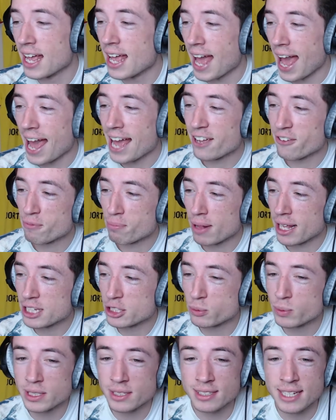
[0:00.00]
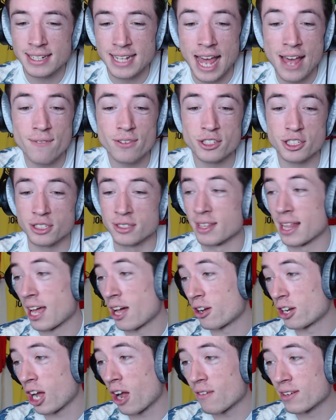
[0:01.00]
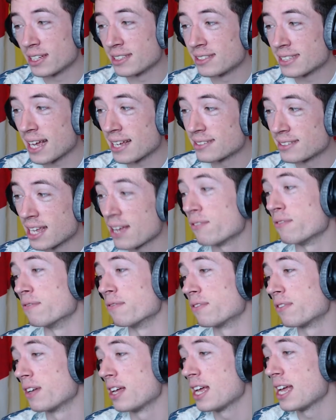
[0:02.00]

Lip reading: 8th place, we said Everton. They are currently sat 7th.